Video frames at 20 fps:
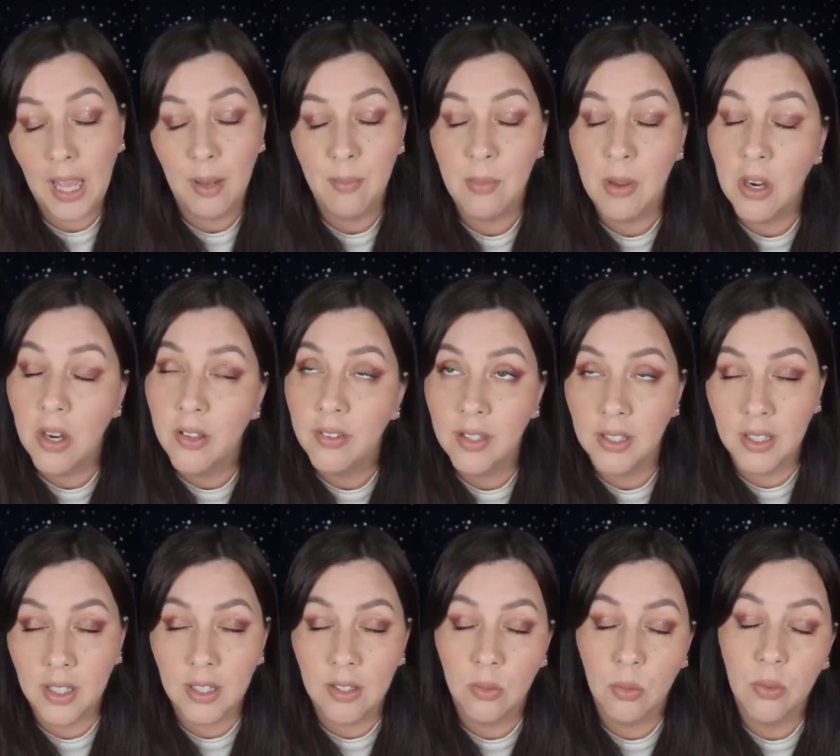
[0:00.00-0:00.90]
And Mary said
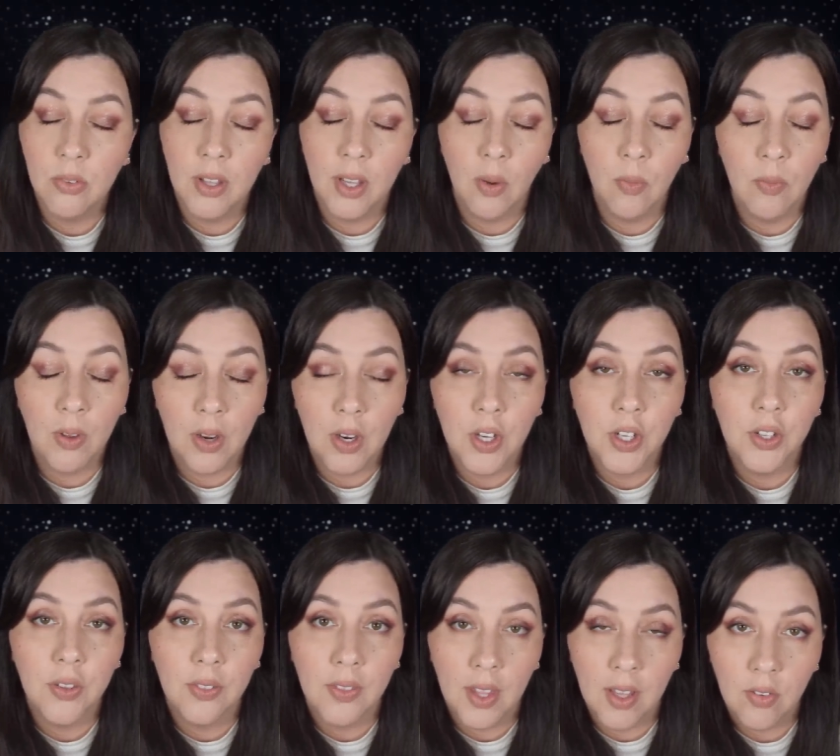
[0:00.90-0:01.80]
that this was like a very
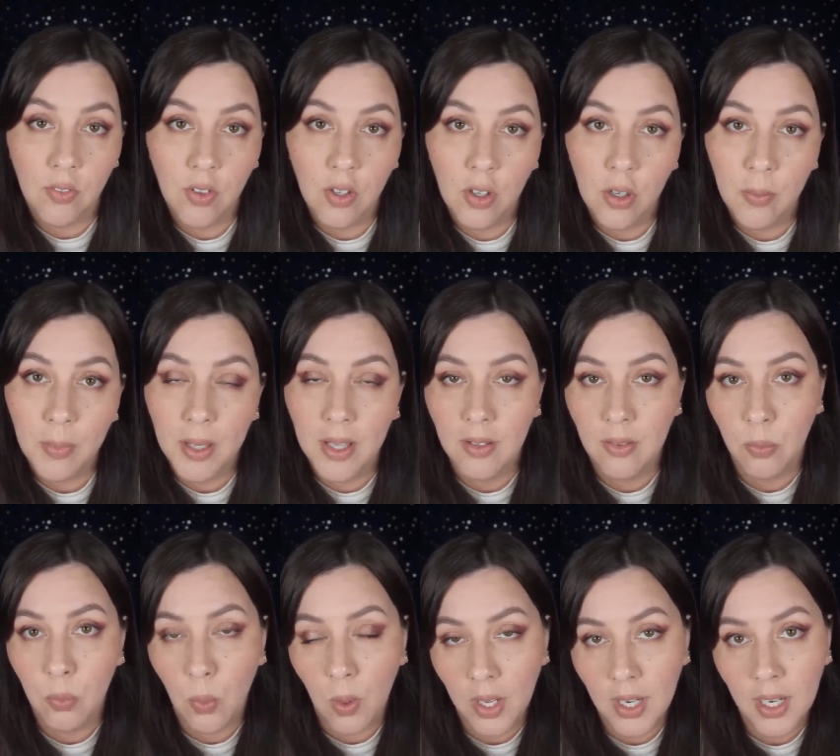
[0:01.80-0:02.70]
good thing for her
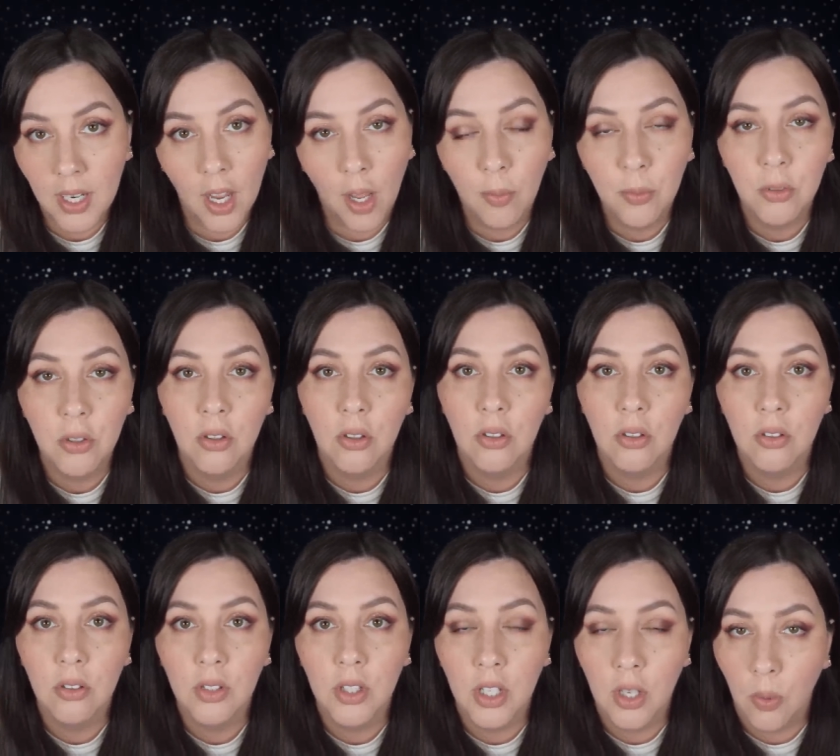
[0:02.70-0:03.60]
because, one, it helped
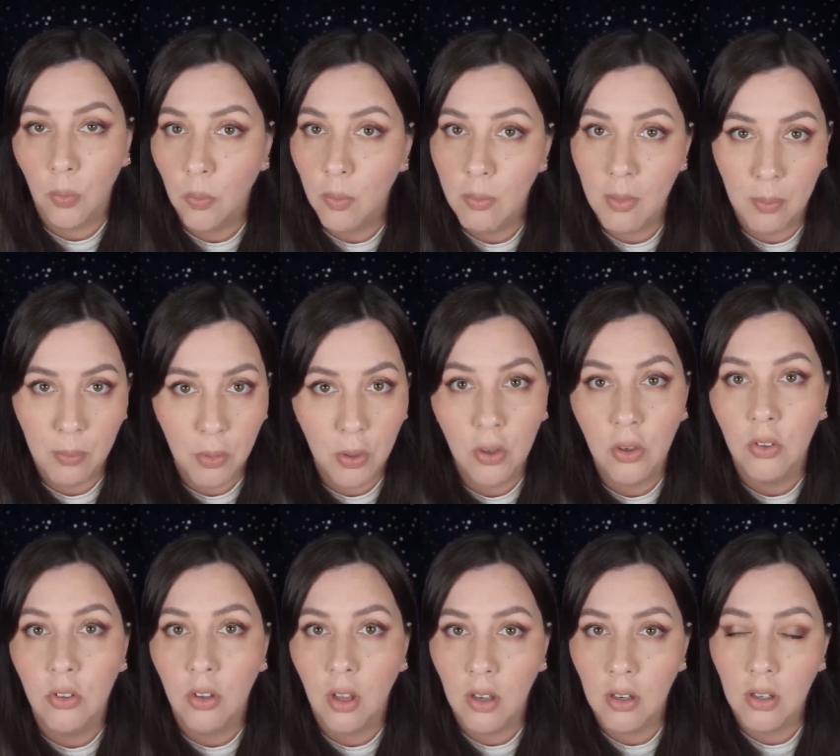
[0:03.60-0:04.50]
her, you know, remember
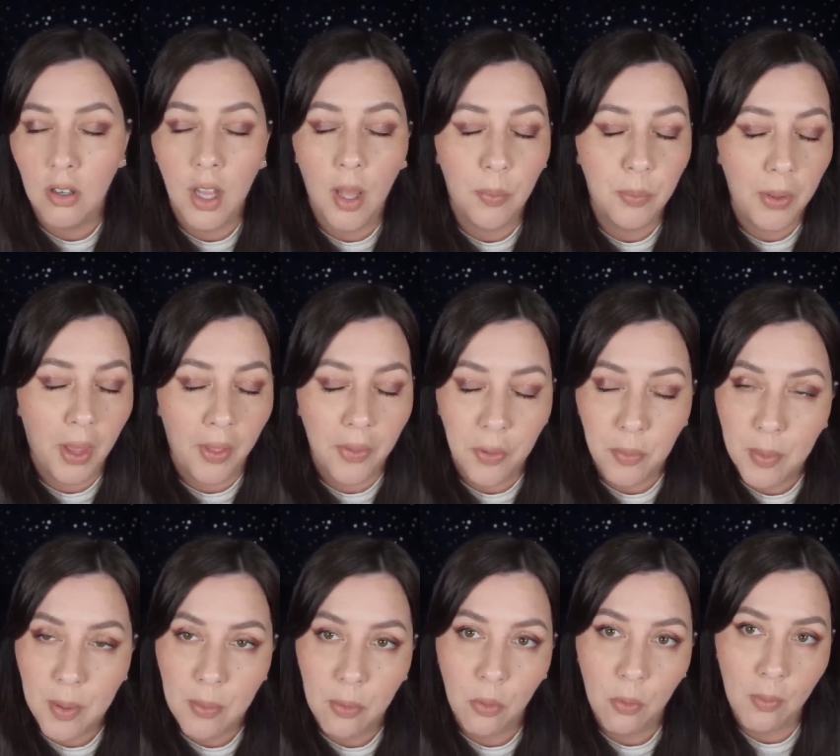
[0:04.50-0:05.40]
her daughter, helped other
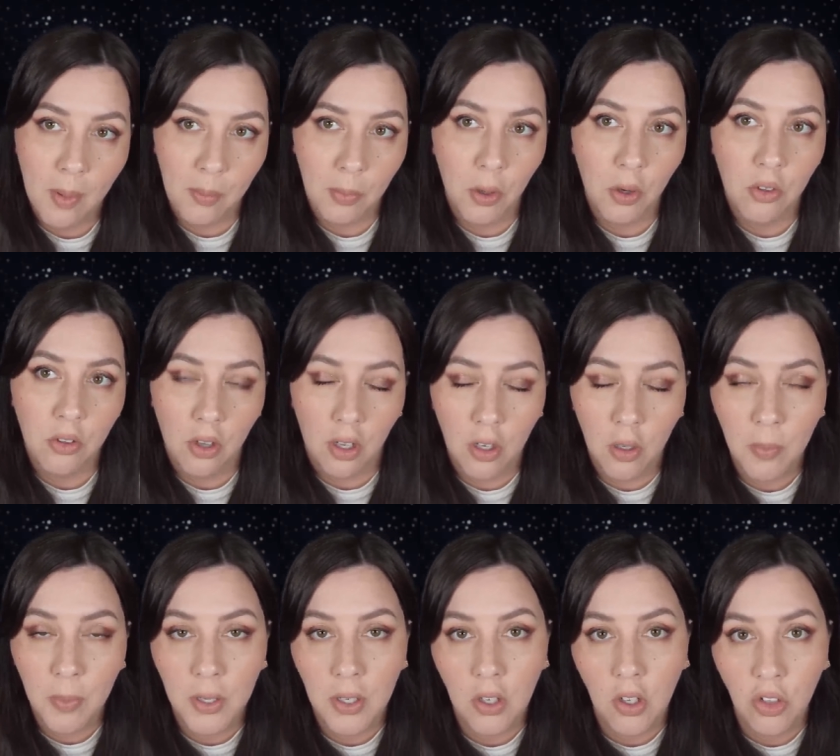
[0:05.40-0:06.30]
people remember her
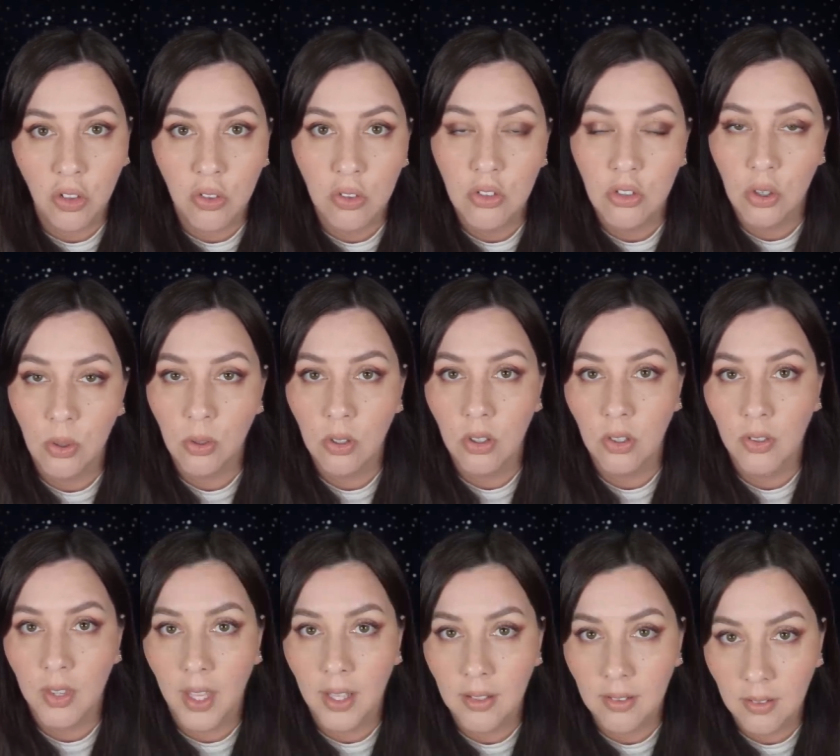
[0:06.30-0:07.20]
daughter, but it also showed her
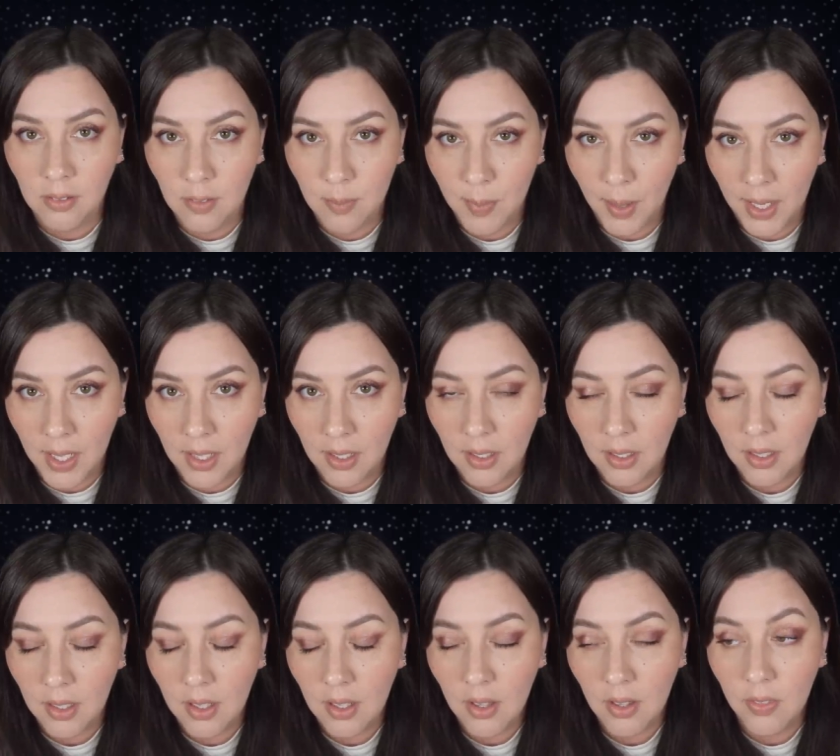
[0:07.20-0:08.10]
that despite
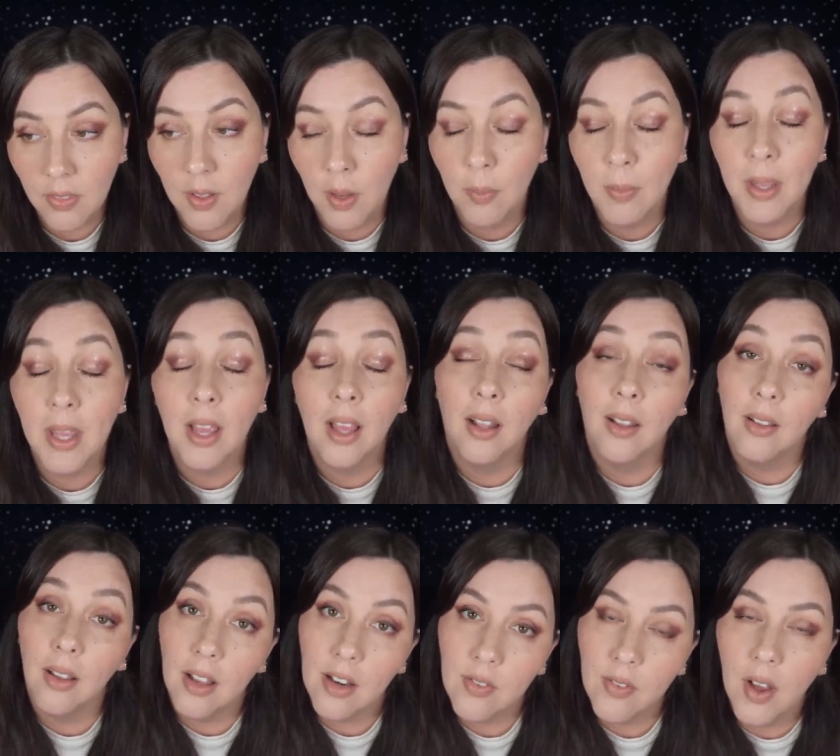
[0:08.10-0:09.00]
there being a
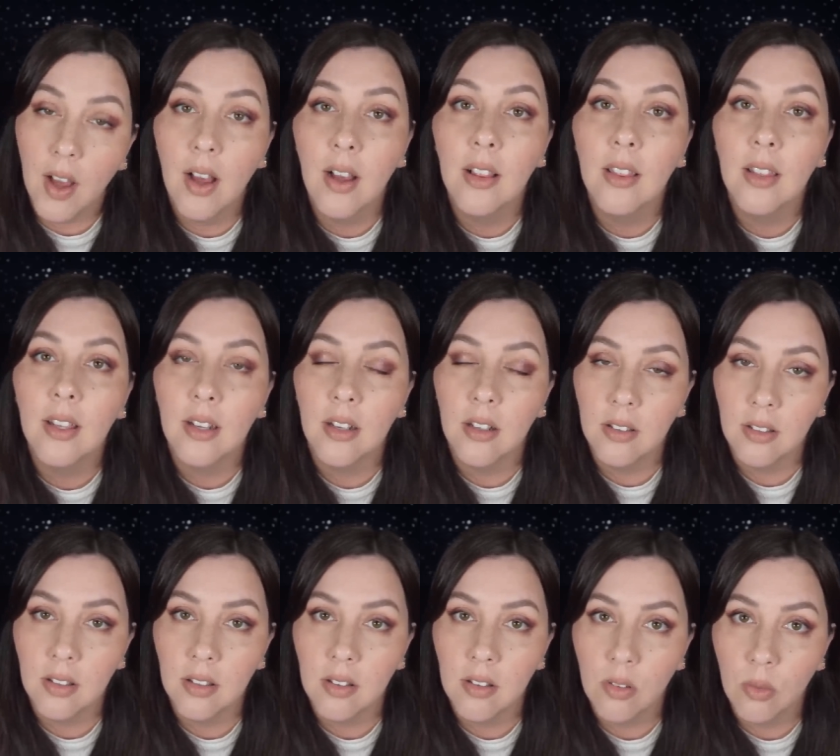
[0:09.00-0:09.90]
lot of
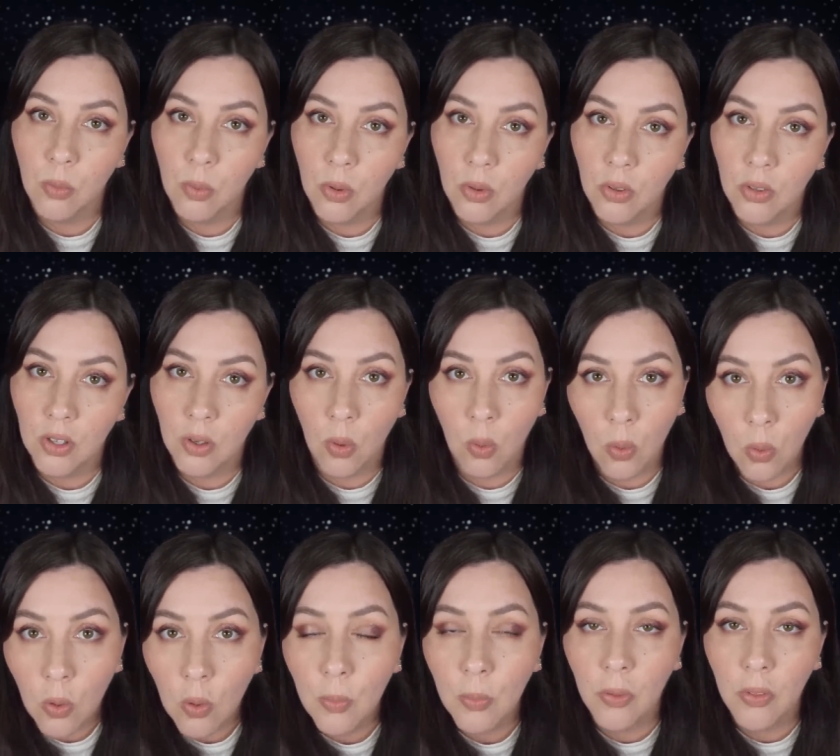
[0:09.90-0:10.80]
ugliness in this world and
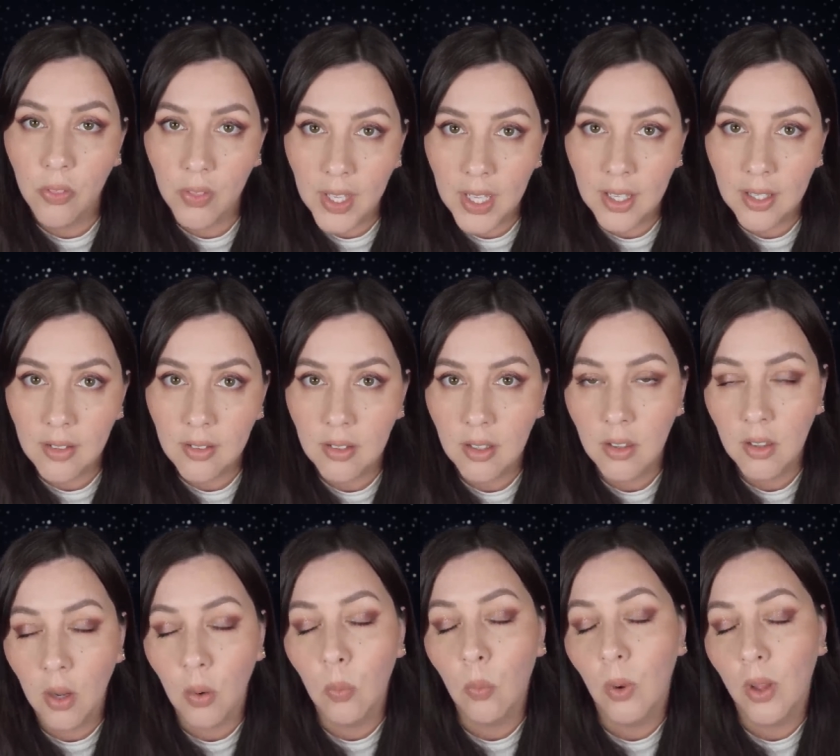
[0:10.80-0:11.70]
horrible things,
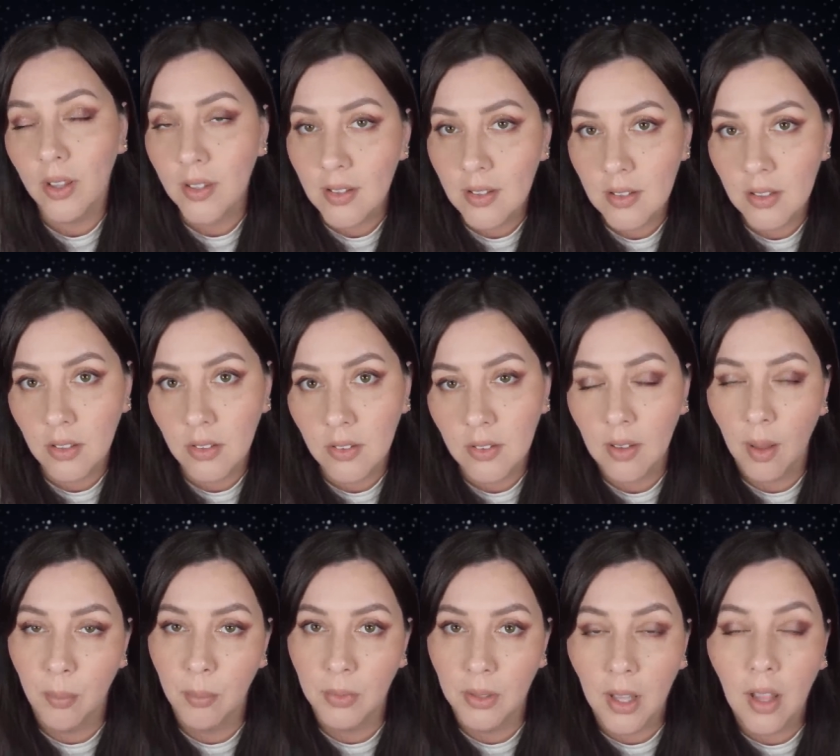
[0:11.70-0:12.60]
there was still
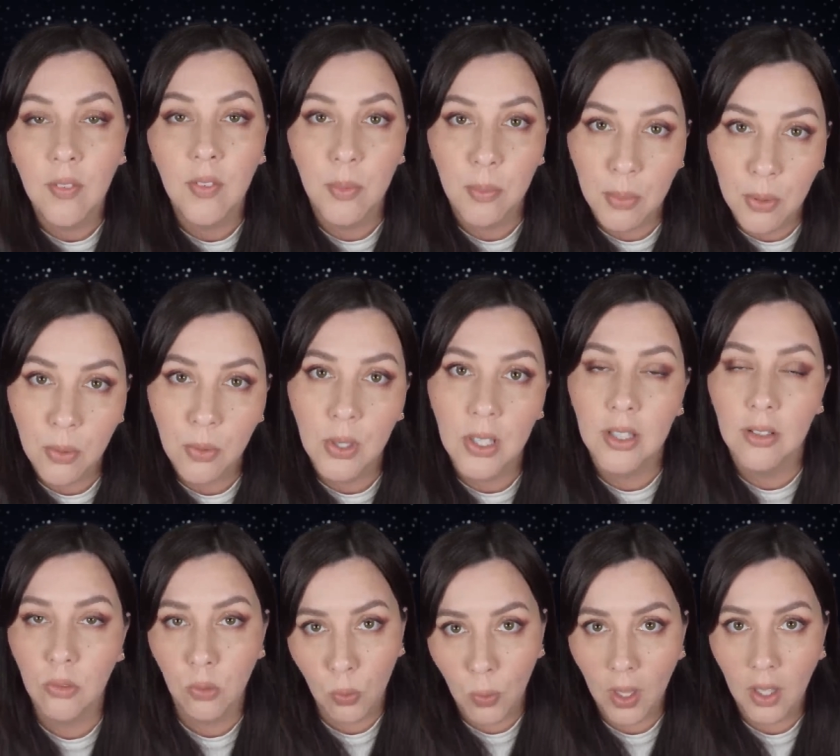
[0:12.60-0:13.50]
some love and beauty
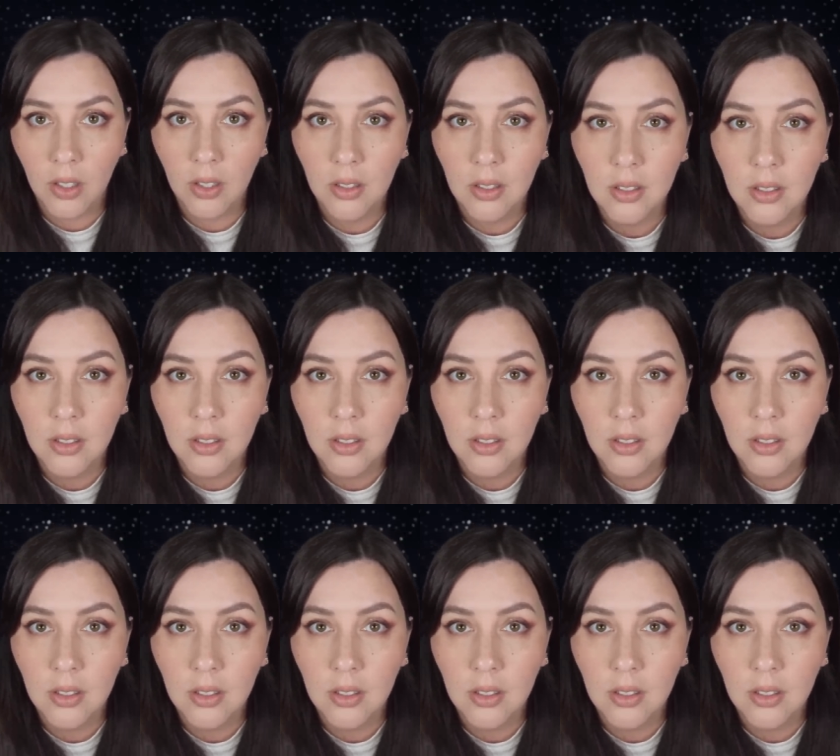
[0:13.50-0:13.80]
as well.